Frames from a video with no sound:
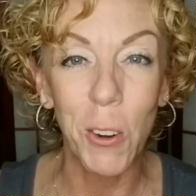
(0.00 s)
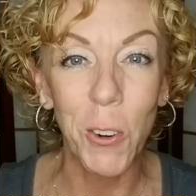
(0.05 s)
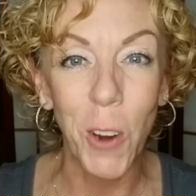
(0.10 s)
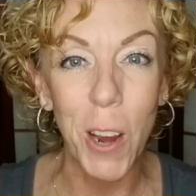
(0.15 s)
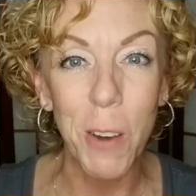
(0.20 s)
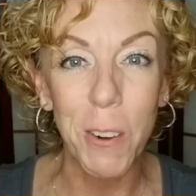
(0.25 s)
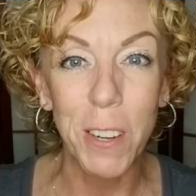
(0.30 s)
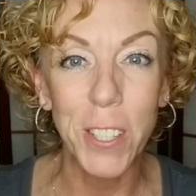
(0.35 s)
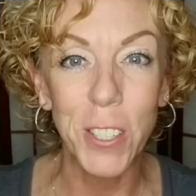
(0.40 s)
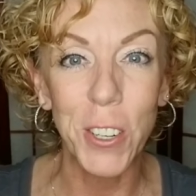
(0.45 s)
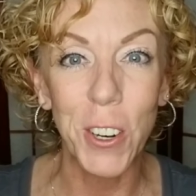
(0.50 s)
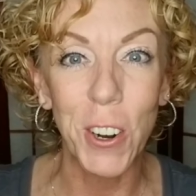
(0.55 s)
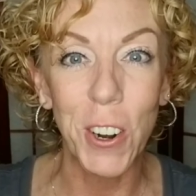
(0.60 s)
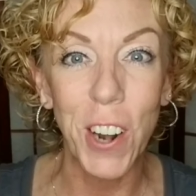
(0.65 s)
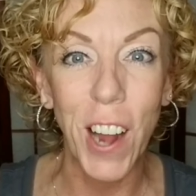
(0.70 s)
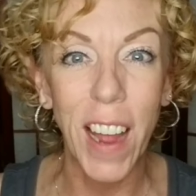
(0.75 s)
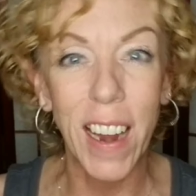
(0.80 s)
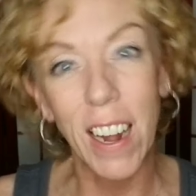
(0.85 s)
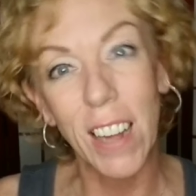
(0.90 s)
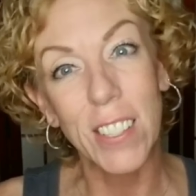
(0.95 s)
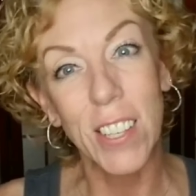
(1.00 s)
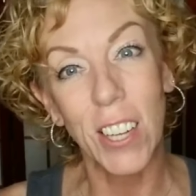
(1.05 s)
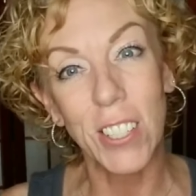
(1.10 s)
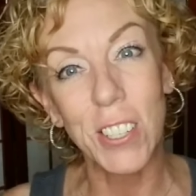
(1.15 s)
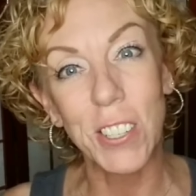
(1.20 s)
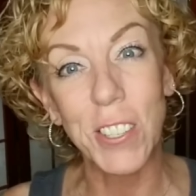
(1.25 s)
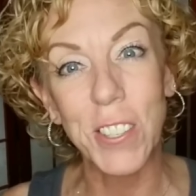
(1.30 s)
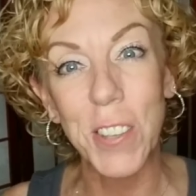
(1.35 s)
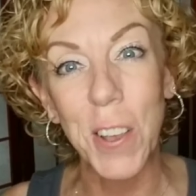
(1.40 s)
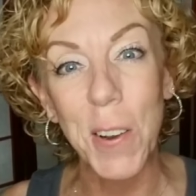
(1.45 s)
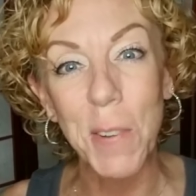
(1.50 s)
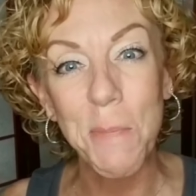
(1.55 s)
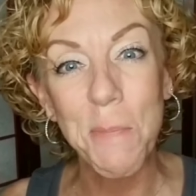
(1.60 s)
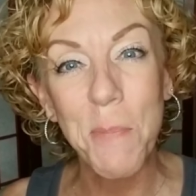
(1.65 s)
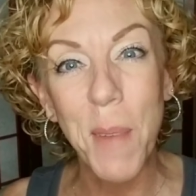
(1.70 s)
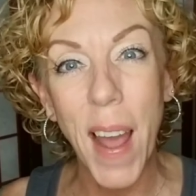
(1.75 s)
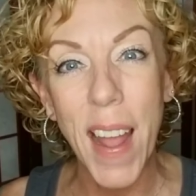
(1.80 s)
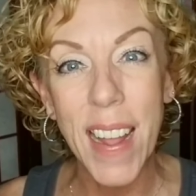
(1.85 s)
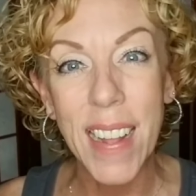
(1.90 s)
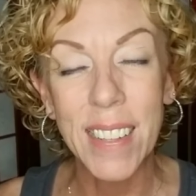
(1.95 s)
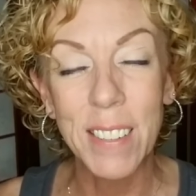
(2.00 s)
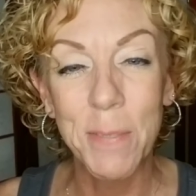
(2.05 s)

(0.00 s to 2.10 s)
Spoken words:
great rest of your night. I'll talk to you soon. Bye.